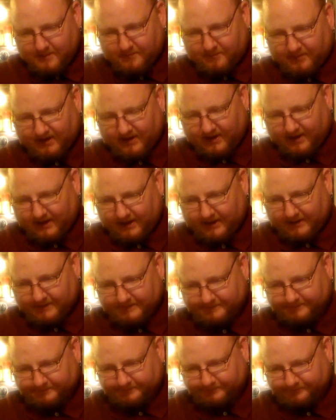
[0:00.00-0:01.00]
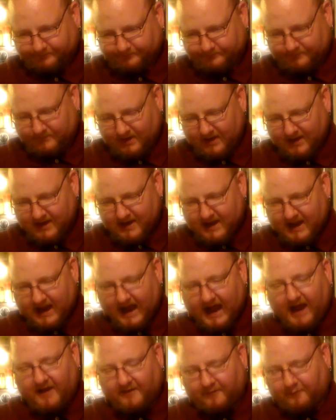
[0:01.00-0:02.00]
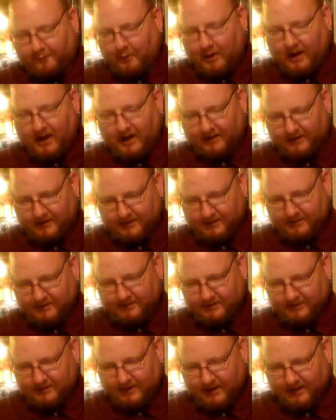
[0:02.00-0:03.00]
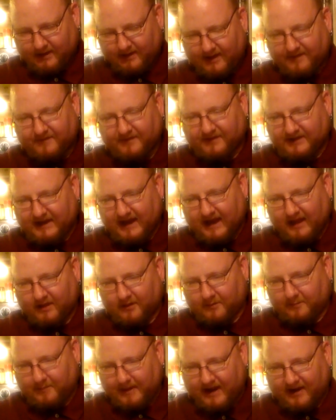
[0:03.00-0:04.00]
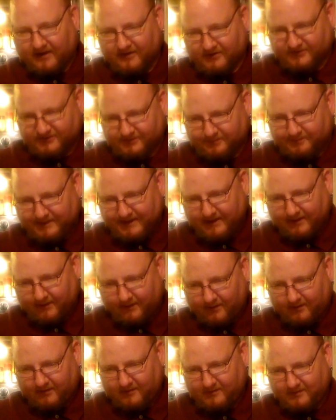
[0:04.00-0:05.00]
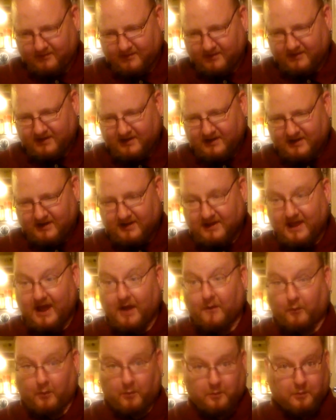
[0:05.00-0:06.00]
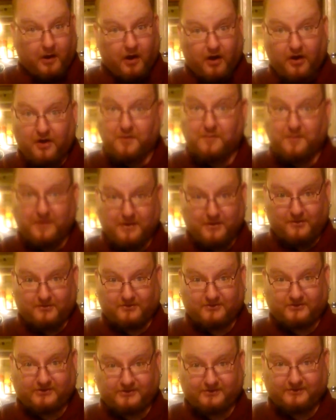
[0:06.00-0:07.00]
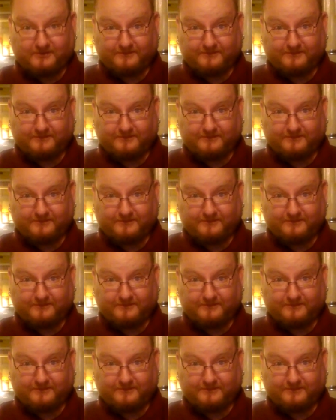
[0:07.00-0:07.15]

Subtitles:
but I've bought $11 bottles of beer that were party beers.